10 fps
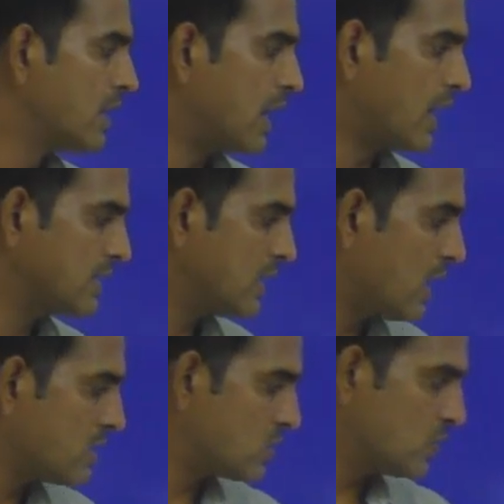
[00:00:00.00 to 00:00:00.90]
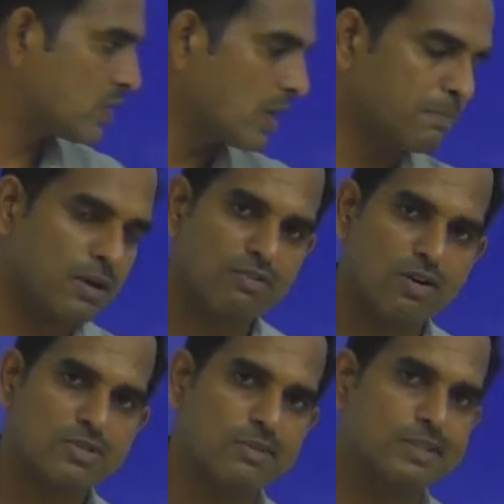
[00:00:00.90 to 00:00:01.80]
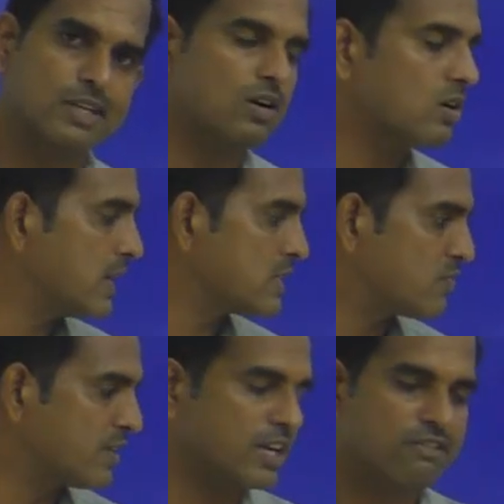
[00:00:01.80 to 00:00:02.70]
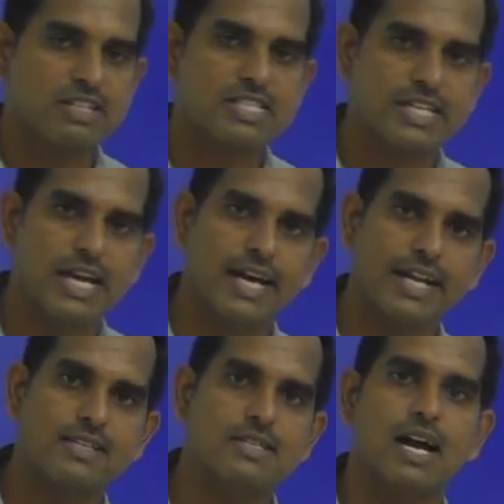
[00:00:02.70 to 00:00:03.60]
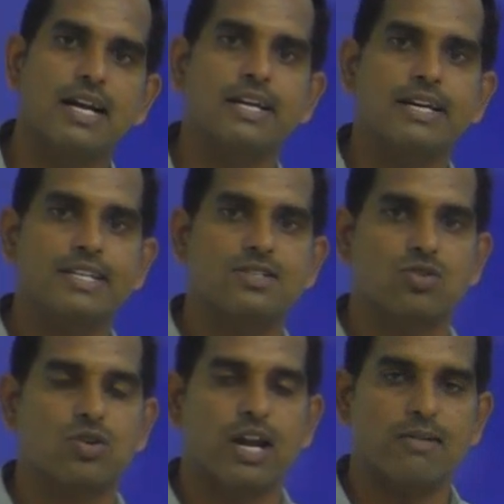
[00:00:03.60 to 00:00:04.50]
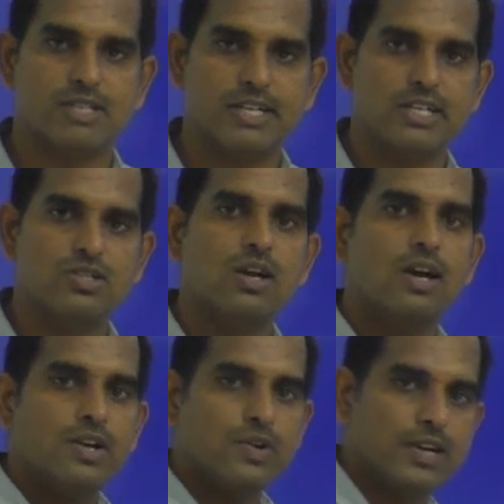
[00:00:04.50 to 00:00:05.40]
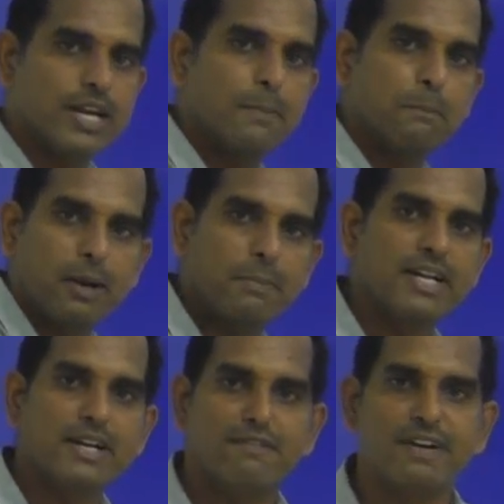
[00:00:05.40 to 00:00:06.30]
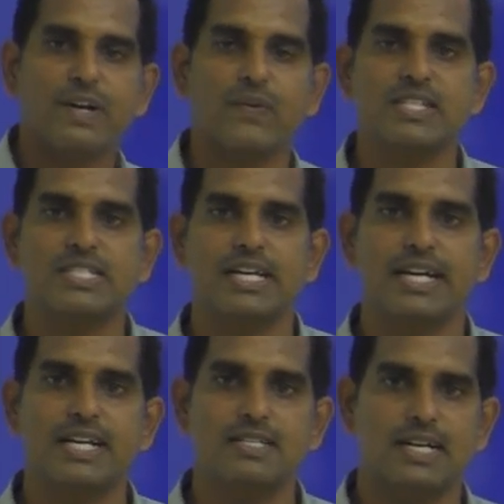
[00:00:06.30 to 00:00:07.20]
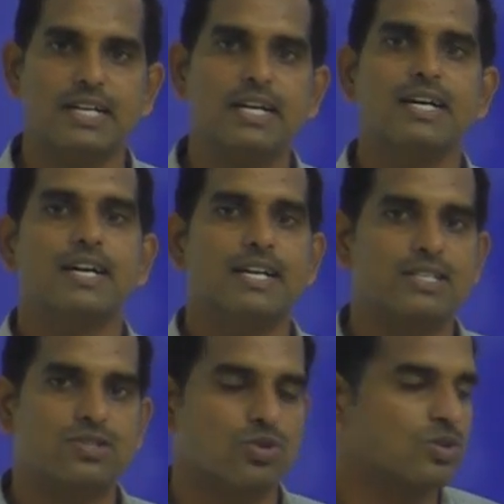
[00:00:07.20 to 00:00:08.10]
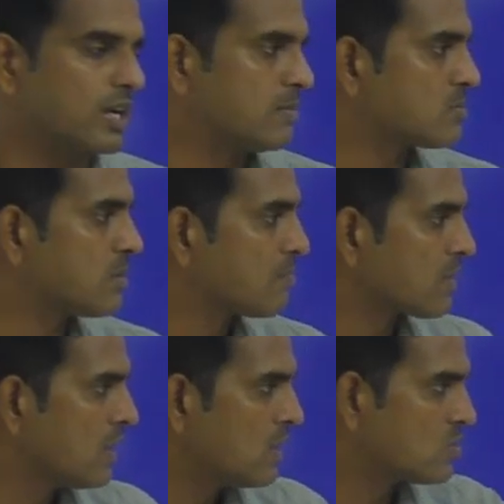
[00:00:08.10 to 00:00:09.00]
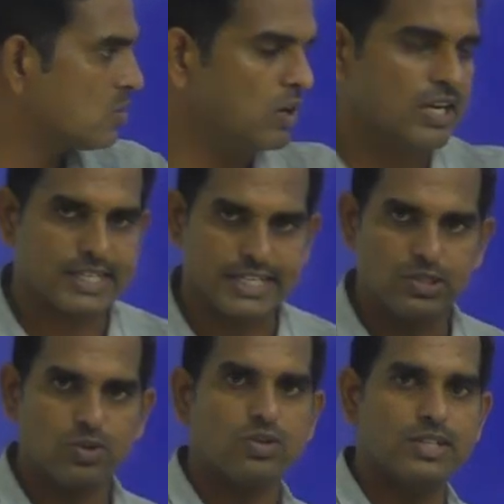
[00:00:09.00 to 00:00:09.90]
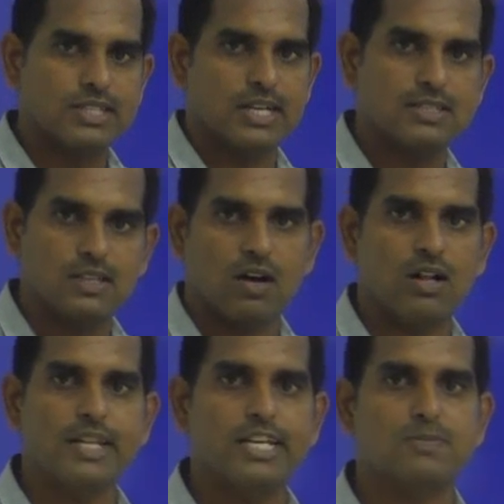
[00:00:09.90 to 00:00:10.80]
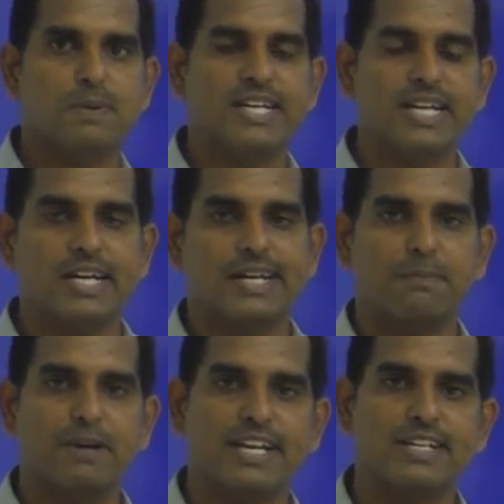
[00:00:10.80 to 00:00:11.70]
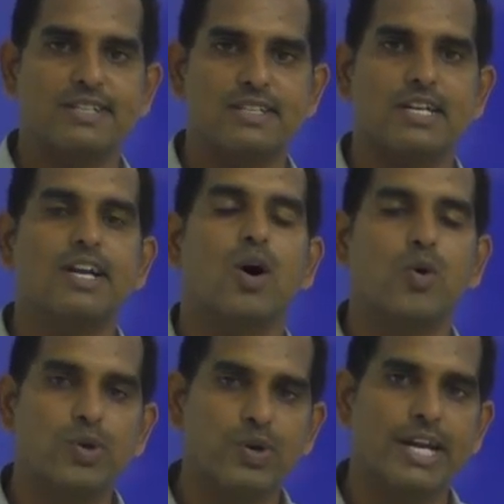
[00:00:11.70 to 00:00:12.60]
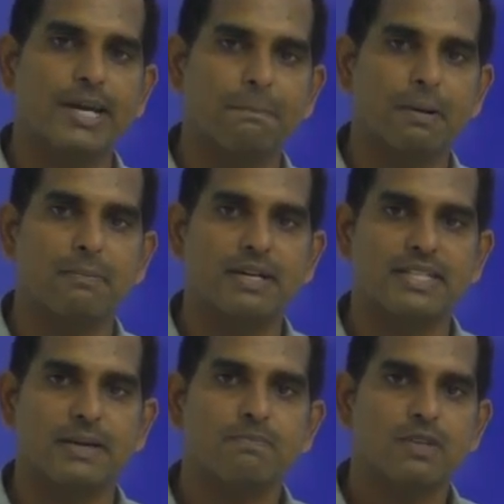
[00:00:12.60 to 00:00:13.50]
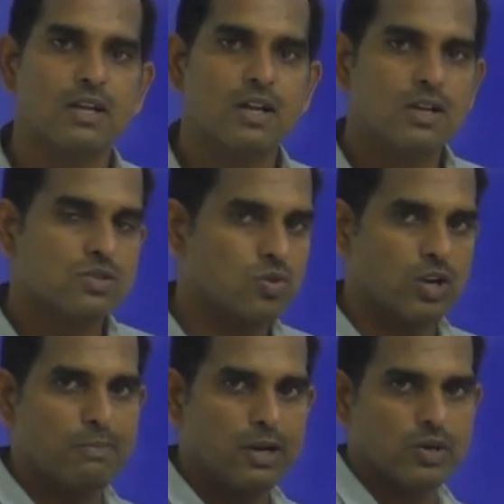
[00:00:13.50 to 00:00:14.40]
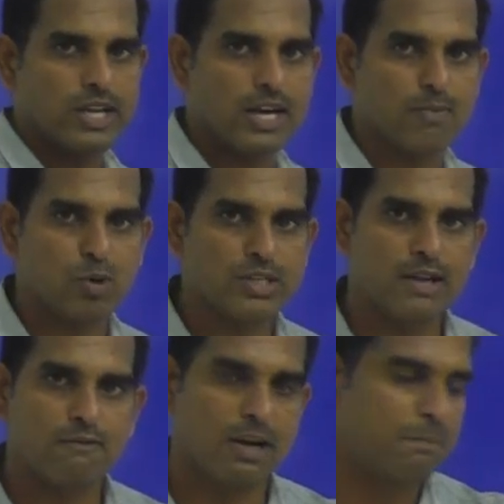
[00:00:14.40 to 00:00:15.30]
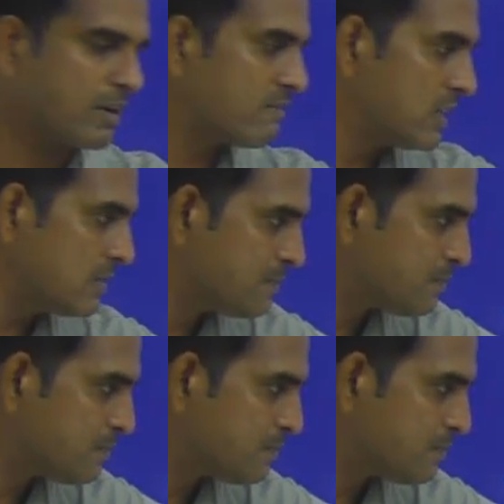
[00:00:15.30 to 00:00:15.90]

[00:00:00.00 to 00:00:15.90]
And the last, you can perform something called as frequency arrays and histograms, that is you can implement frequency arrays and histograms. So we will try to discuss all these particular applications and how you can implement them. So we will be looking about them one by one.